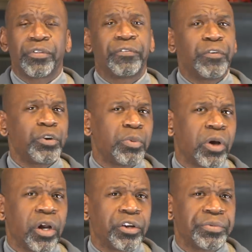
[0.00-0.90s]
the
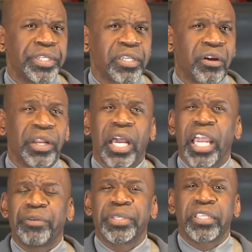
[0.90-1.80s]
vertebral arteries are at
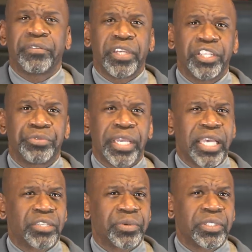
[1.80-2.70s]
high risk of injury
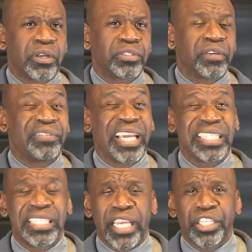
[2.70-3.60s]
as a result of
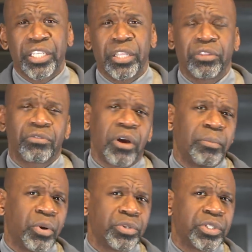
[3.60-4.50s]
dissection,
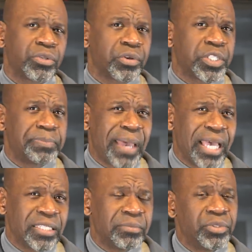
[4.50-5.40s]
thrombosis, or
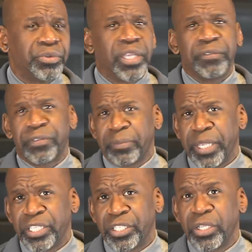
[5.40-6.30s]
spasm due to
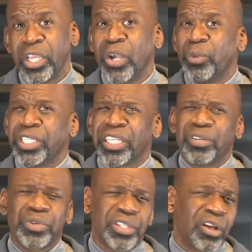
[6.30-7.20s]
inflammation, which
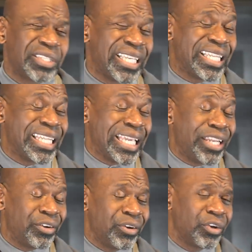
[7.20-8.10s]
can result in
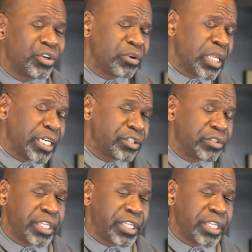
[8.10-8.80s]
later neurological